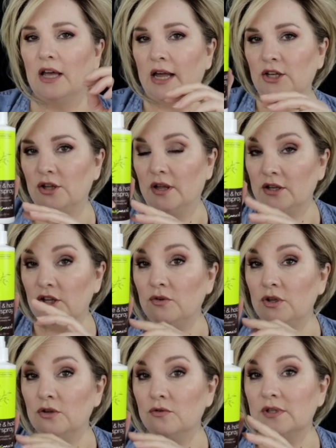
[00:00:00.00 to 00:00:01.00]
and then you
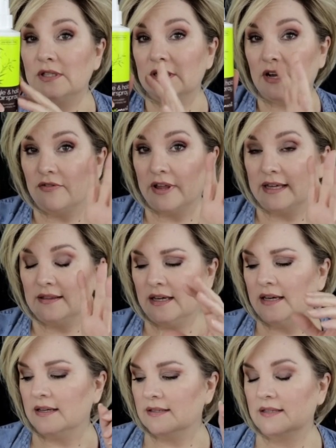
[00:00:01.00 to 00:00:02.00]
use stuff like
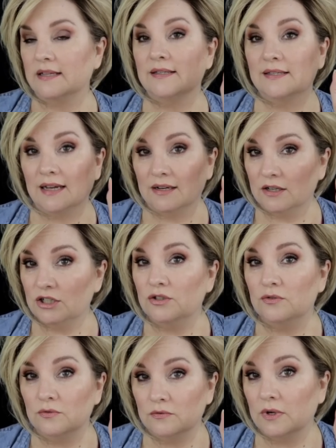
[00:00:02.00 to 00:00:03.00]
this, it's going to
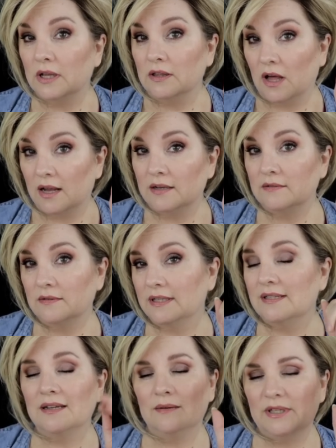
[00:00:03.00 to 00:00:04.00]
do a lot.
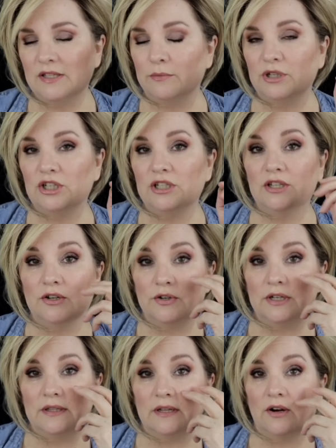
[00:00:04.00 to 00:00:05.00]
It's going to be so much easier
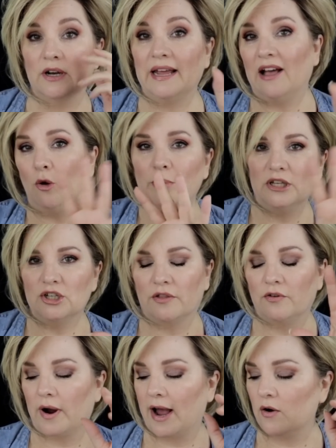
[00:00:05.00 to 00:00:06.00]
and they're going to help each
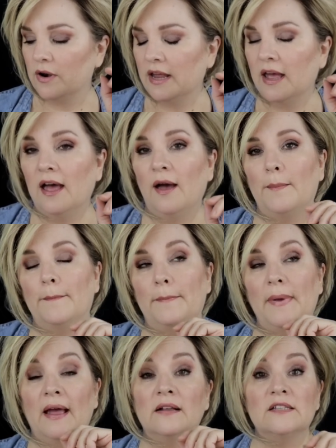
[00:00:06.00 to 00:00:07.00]
other out.
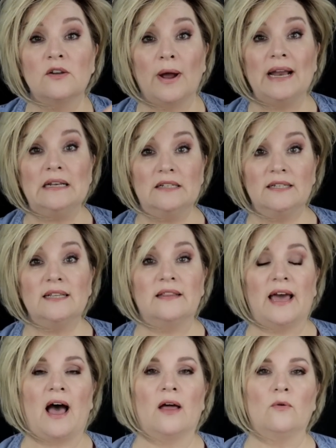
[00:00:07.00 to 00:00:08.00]
And so I did
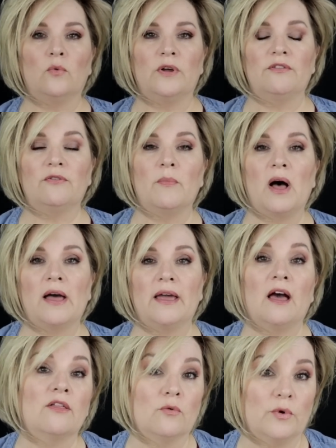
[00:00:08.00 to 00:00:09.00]
that with my
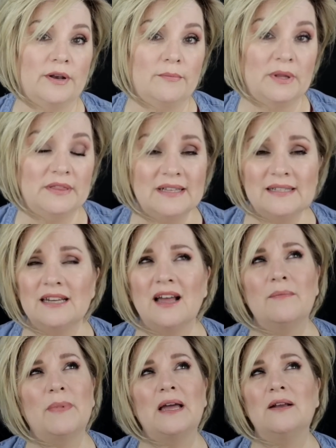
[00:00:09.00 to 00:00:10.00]
other one. But this
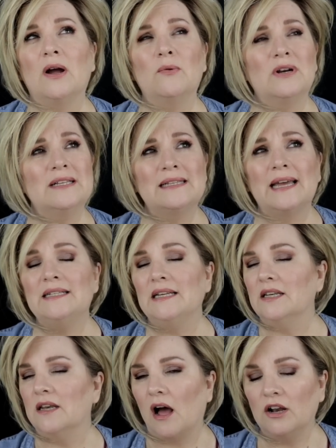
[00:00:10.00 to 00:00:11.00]
time, I, I want to say I
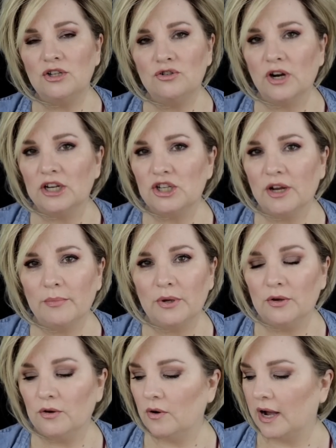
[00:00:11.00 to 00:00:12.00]
did not do dry
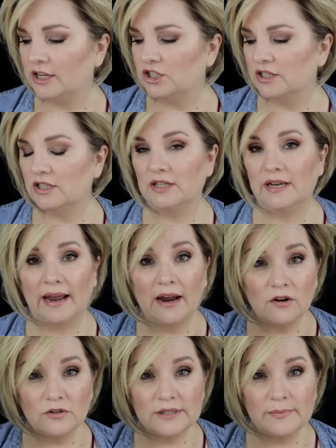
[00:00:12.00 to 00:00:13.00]
shampoo. I just did
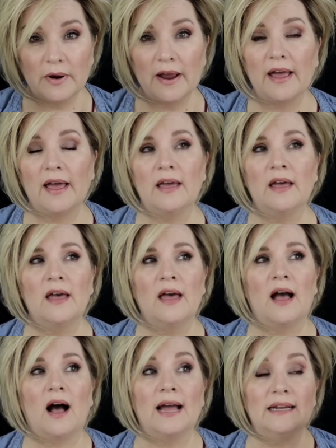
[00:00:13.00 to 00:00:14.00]
hairspray.
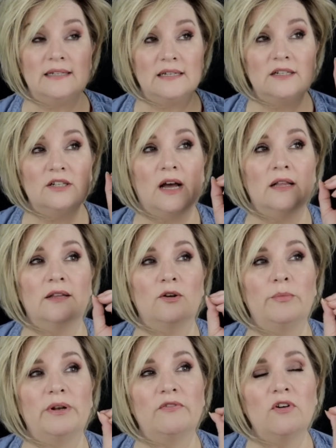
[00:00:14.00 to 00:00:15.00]
I did a
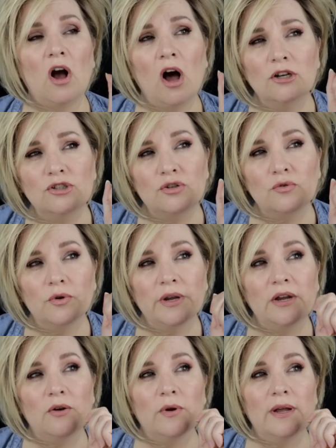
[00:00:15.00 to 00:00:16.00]
little bit of
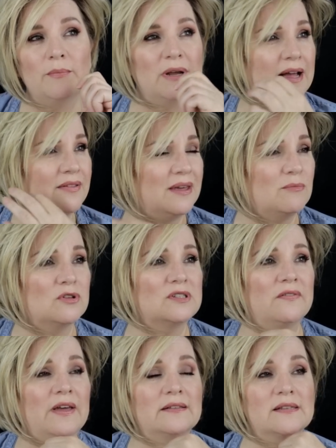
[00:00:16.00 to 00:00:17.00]
contouring cream, but I think
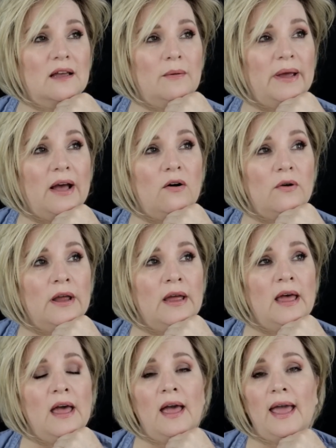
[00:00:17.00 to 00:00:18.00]
most of that's come out.
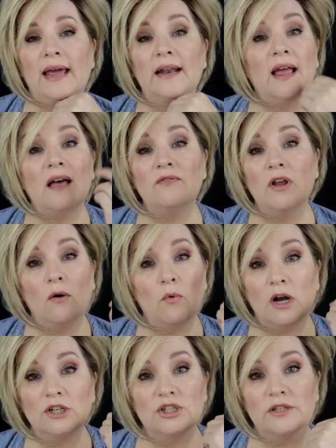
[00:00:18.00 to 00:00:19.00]
And I have not
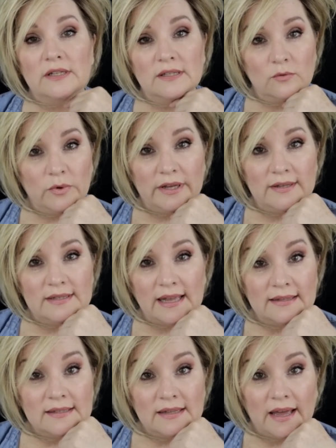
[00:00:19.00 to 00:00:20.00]
washed this wig
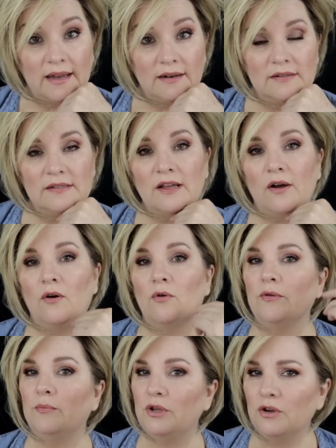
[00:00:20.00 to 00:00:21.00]
since then. So
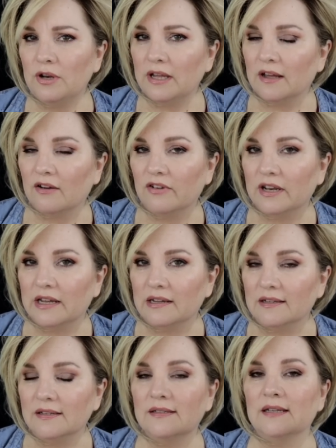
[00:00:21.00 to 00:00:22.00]
the beauty of it
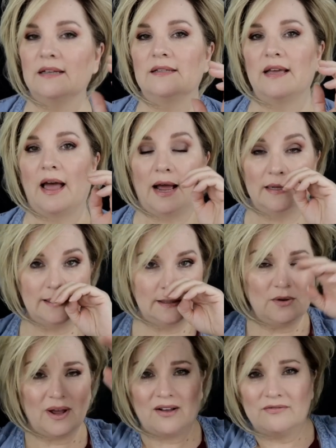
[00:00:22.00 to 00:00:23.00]
is, is that I
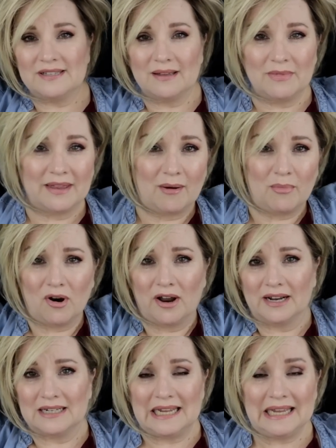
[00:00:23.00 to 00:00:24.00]
still have some of that
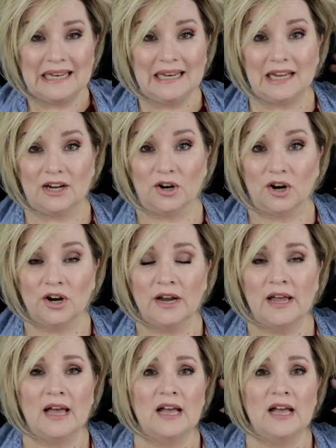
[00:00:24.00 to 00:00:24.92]
product in here